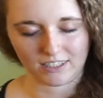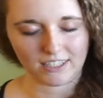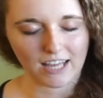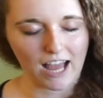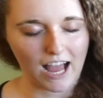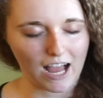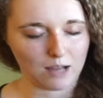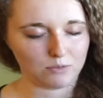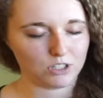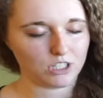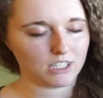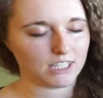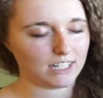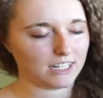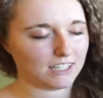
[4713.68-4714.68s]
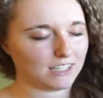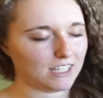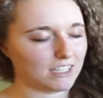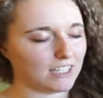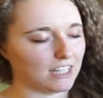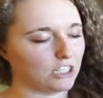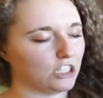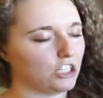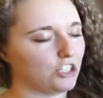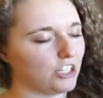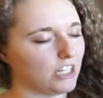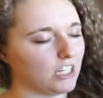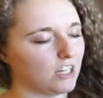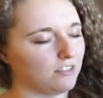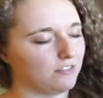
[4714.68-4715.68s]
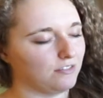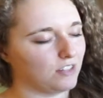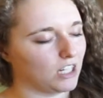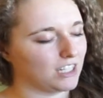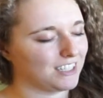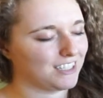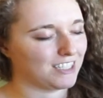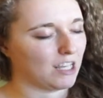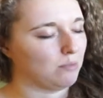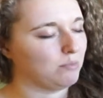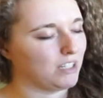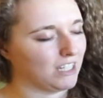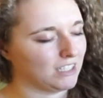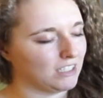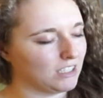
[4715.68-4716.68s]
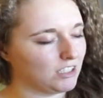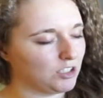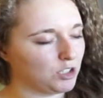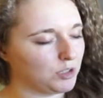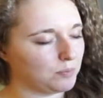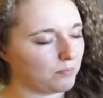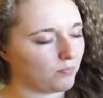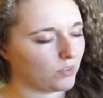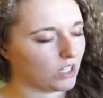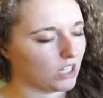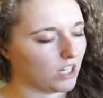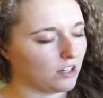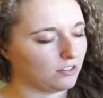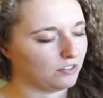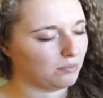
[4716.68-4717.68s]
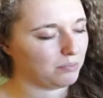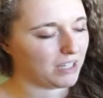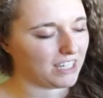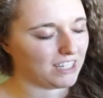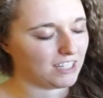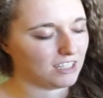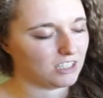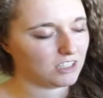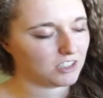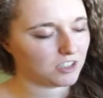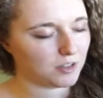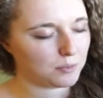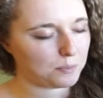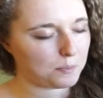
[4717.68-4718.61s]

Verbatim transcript: yeah, I'm just getting this energy of acceptance, of peace.